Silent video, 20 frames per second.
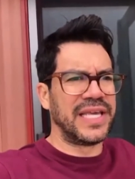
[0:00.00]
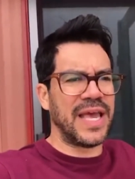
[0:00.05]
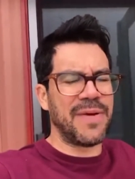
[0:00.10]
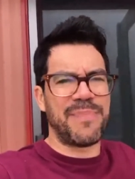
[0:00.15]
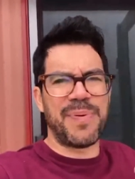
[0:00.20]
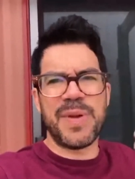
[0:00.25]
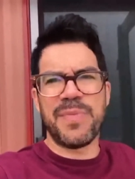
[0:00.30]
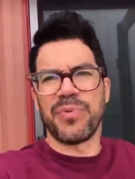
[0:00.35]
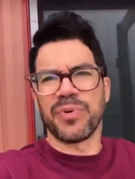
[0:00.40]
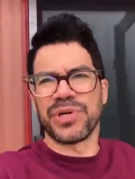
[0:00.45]

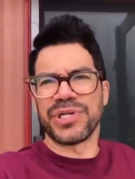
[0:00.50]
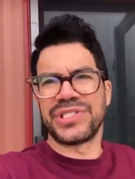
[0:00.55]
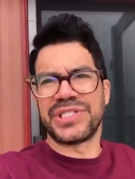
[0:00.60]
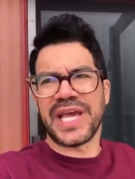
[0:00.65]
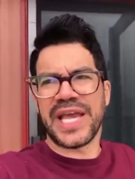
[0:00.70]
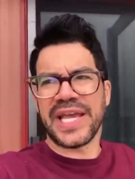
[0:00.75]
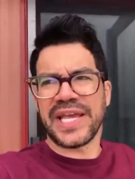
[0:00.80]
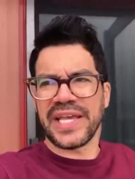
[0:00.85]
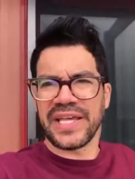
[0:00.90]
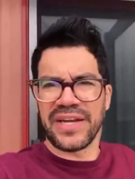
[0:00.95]
Get people to
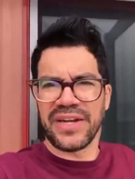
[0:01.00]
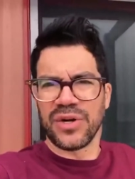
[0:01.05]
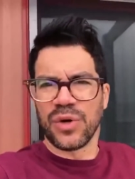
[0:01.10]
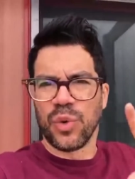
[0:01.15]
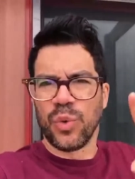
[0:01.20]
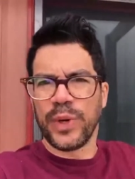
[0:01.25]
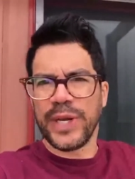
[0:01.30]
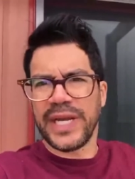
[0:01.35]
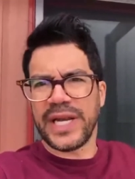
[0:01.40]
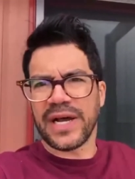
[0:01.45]
take it.
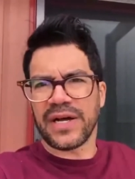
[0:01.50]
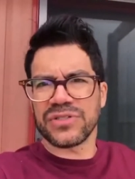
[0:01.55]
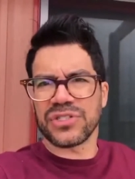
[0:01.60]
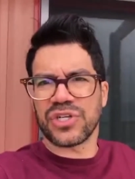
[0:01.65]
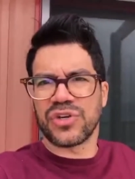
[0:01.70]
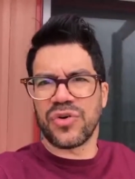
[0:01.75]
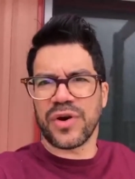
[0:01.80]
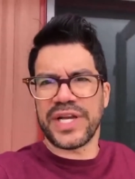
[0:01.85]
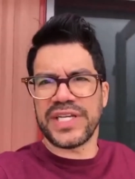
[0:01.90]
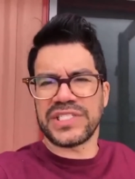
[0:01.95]
It'll weed
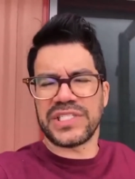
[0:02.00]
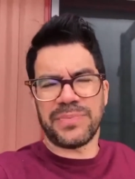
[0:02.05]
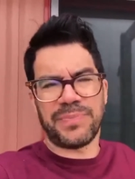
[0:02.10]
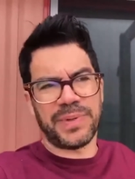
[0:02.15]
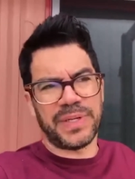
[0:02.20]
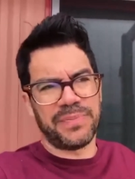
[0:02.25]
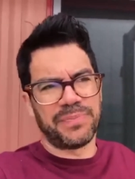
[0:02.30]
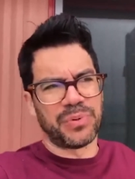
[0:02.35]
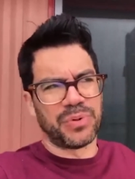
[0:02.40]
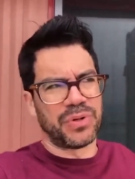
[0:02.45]
out the crazy
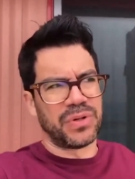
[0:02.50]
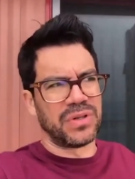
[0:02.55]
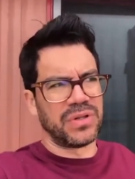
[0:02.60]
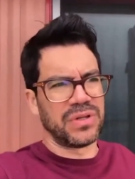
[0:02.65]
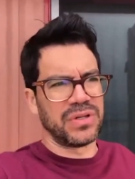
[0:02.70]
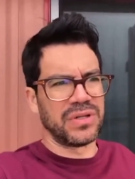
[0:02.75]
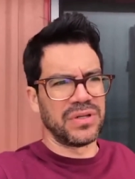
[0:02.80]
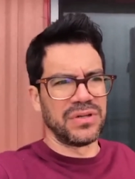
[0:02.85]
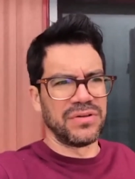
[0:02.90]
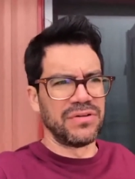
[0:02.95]
people.
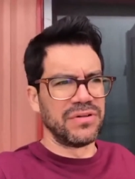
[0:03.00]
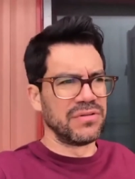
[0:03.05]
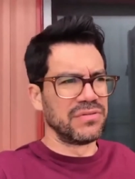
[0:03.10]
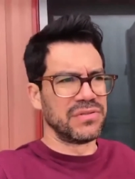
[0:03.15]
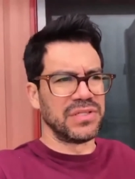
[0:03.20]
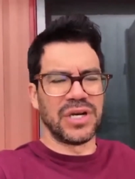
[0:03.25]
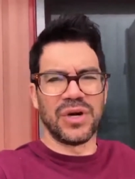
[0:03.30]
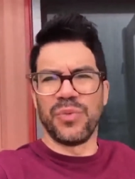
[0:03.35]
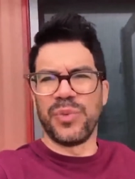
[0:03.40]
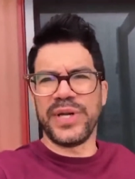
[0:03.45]

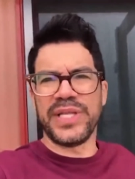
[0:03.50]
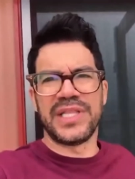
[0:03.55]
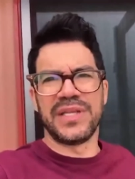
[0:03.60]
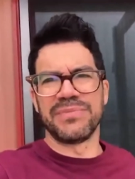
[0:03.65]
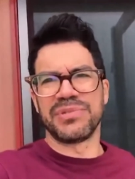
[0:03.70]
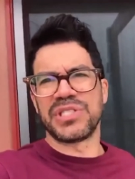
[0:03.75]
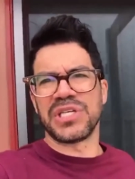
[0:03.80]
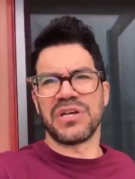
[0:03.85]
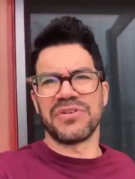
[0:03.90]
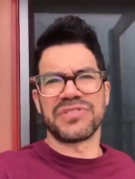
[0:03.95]
They'll weed
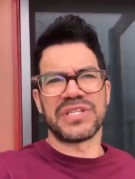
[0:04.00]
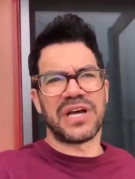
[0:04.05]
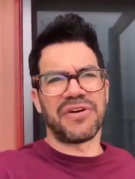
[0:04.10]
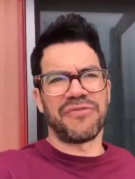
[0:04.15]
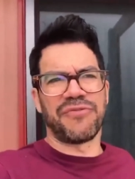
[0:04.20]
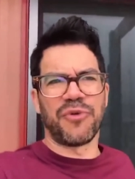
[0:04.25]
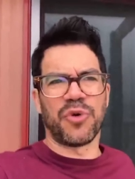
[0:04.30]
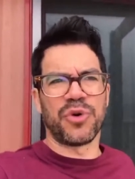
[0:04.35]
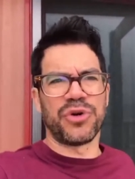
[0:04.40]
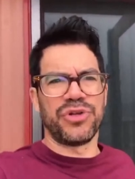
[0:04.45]
themselves
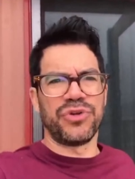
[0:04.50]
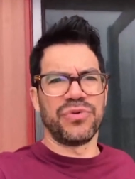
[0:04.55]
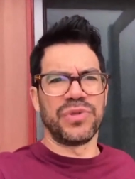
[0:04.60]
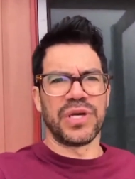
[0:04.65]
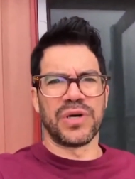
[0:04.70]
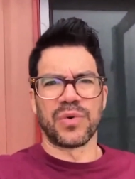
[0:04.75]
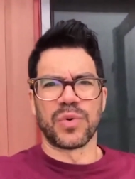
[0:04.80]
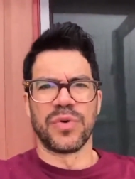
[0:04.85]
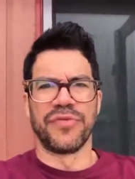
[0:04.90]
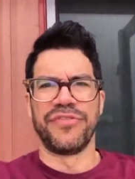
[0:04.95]
out for
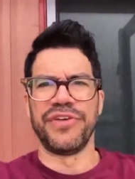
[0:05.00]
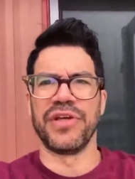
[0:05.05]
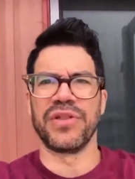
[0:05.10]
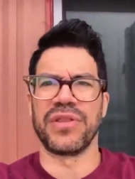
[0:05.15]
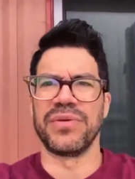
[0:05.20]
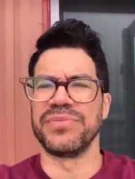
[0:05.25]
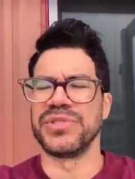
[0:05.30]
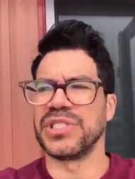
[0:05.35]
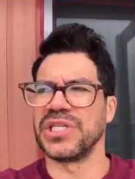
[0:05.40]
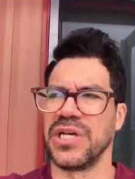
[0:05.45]
you. They'll
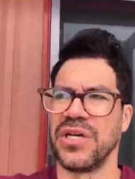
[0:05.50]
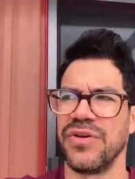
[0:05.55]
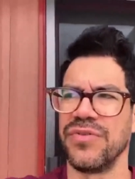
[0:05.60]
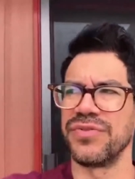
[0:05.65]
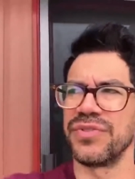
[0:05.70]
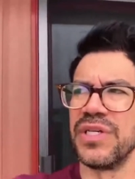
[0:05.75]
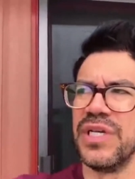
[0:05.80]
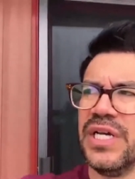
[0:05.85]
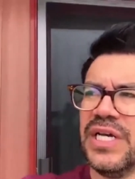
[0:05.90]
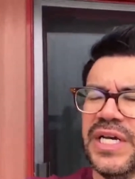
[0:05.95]
reveal
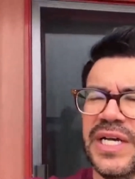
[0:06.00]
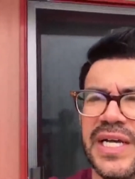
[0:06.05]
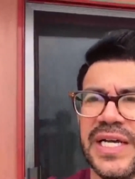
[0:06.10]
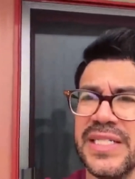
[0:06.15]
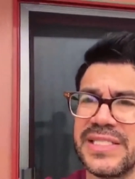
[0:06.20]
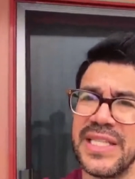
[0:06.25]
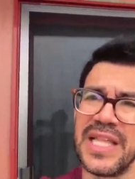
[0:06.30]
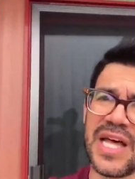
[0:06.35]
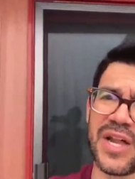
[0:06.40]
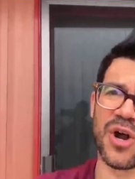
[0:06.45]
themselves.
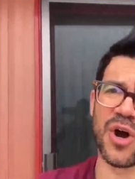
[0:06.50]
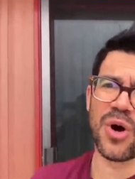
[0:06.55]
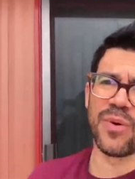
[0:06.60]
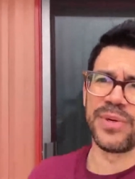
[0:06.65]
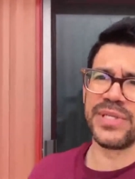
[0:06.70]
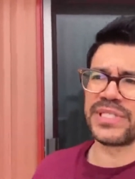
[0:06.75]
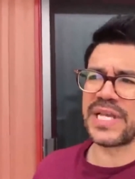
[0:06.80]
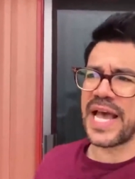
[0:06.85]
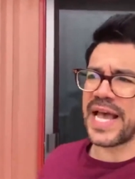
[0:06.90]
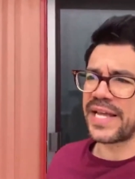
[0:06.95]
It's not
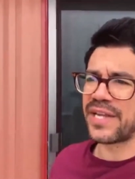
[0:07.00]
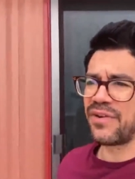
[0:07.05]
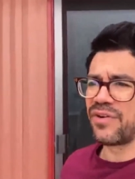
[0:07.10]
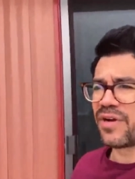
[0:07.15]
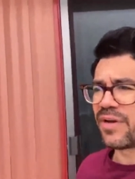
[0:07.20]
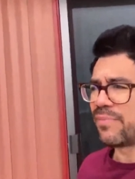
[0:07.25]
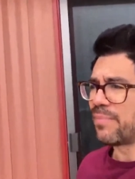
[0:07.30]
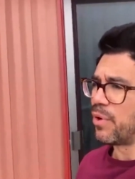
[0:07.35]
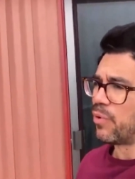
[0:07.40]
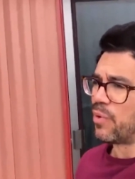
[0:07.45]
always
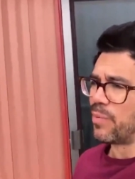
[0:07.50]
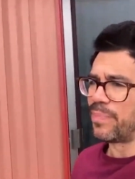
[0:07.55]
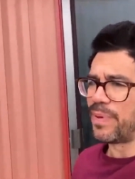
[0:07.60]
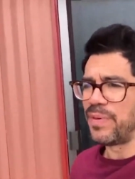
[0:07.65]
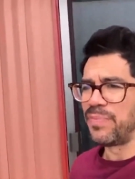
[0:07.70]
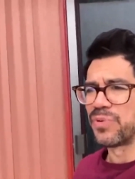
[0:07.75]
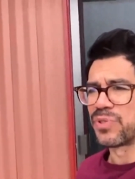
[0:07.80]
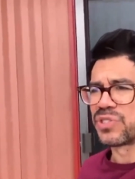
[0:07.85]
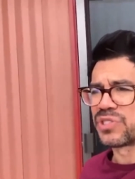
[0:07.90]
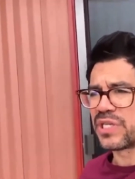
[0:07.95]
accurate, but when
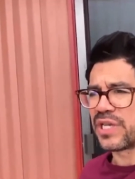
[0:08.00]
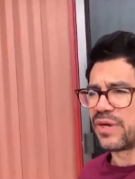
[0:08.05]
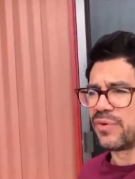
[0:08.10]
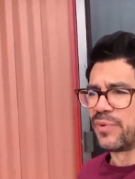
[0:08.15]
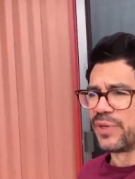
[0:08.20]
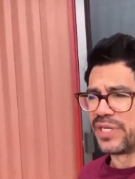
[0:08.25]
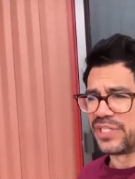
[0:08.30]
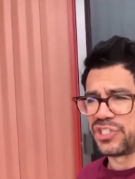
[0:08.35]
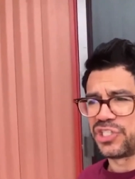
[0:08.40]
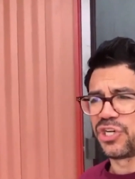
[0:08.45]
people say,
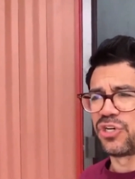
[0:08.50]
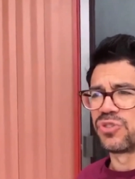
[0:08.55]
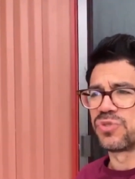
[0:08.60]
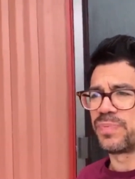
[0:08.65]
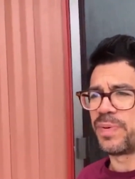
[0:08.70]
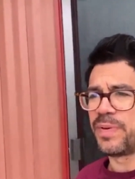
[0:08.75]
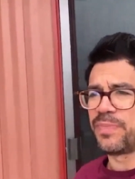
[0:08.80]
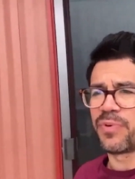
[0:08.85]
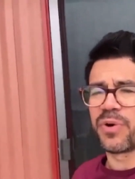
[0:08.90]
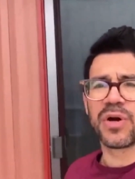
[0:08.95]
when it
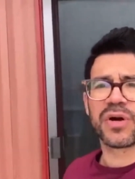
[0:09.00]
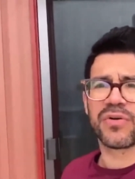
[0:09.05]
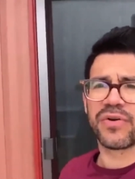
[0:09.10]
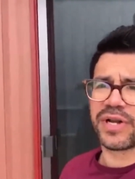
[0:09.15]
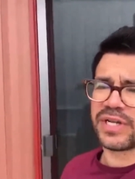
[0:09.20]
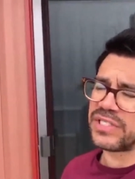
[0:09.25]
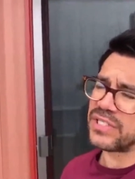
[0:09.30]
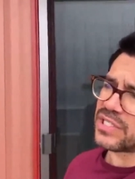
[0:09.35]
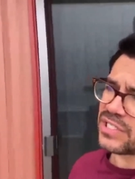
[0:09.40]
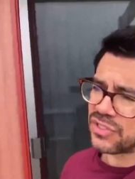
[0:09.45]
shows people are
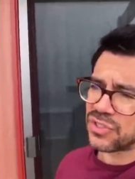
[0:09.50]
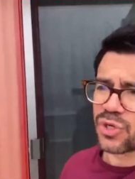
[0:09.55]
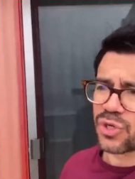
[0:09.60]
crazy,